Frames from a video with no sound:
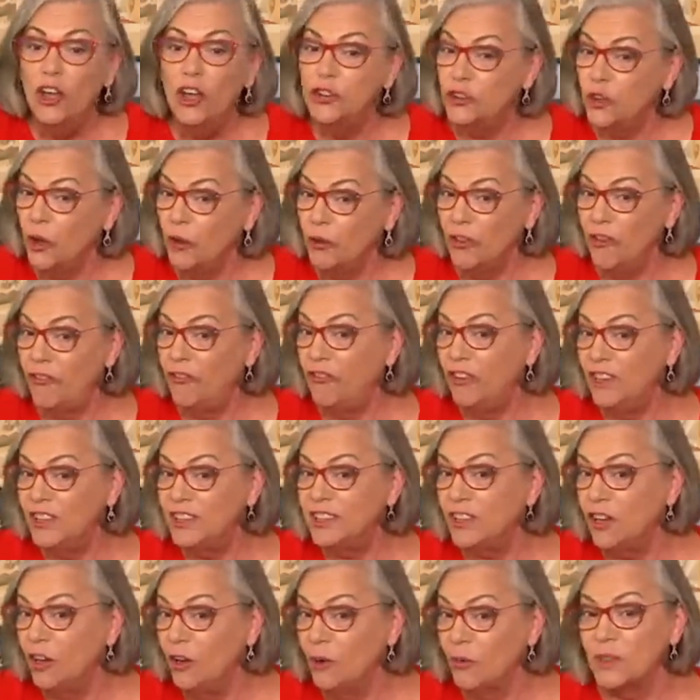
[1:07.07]
So the
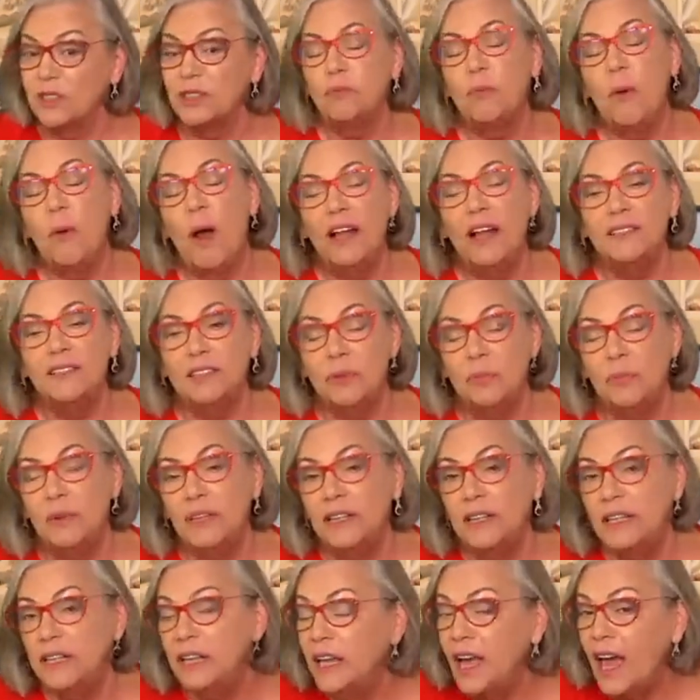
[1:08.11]
Fiscal
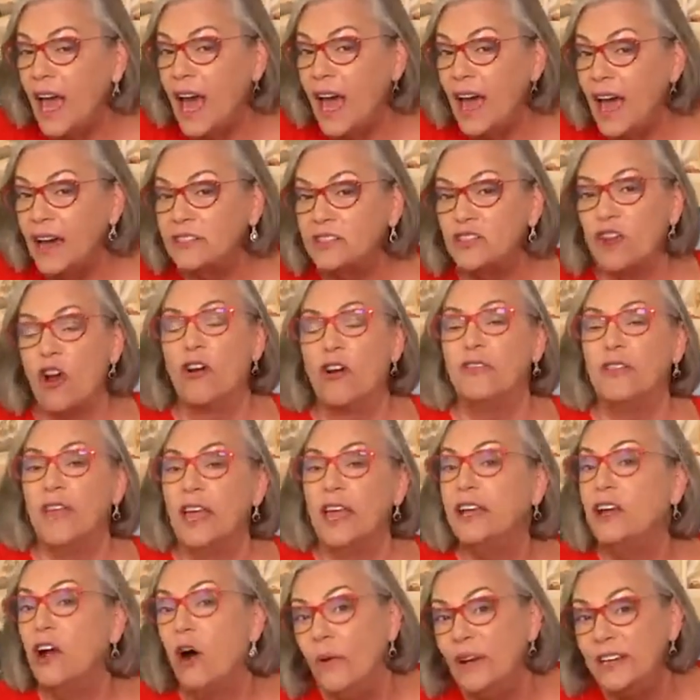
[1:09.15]
Responsibility Act, are they
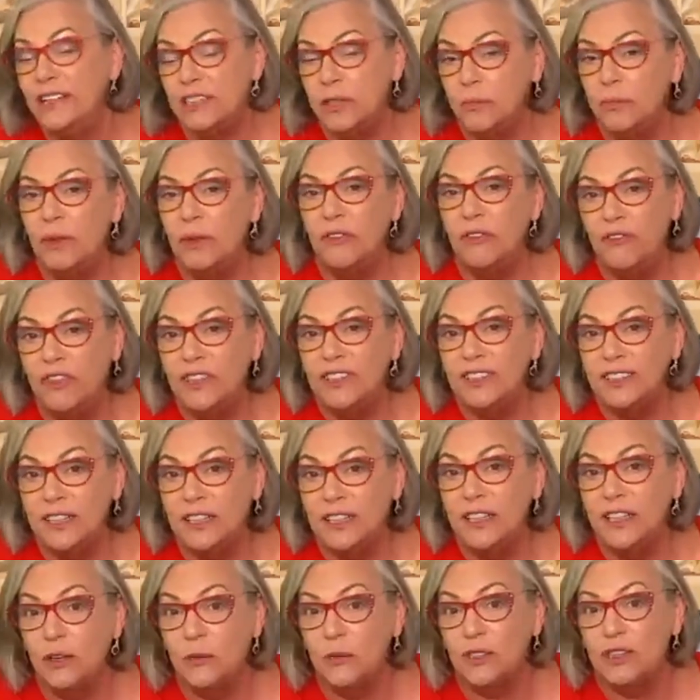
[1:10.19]
going to be
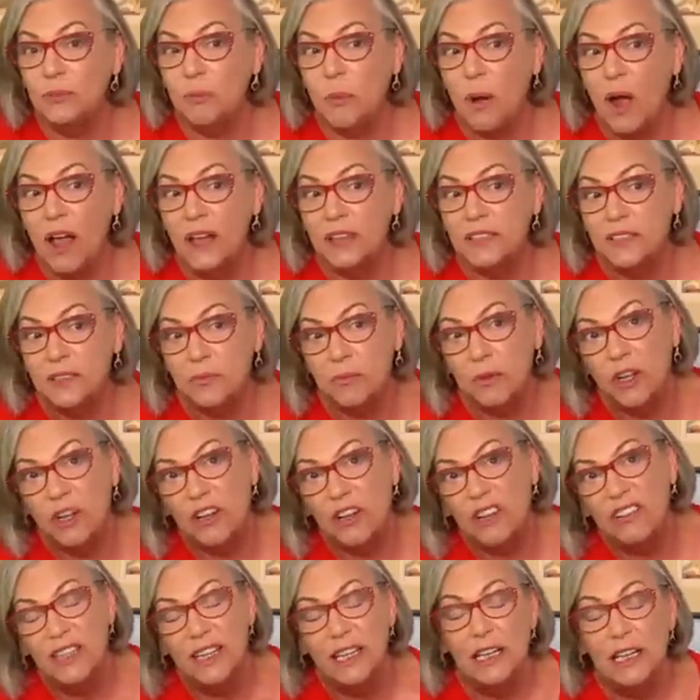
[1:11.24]
fiscally
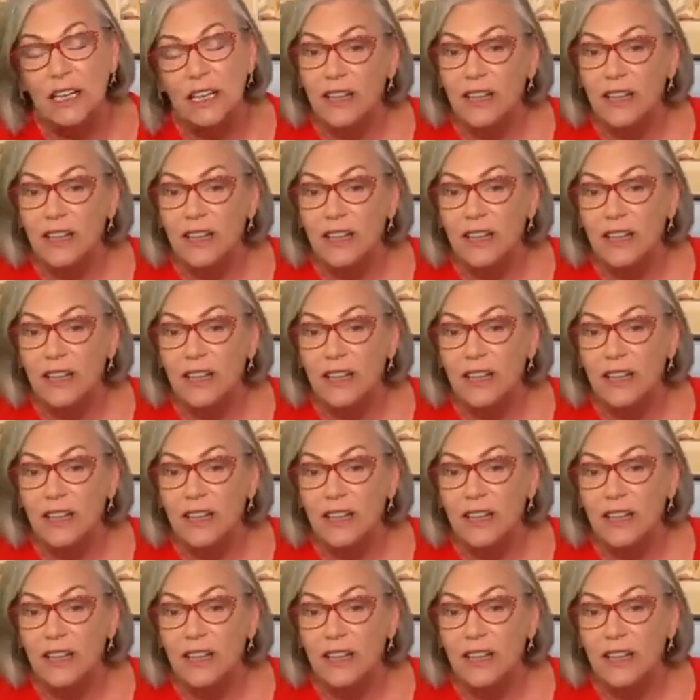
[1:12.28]
responsible?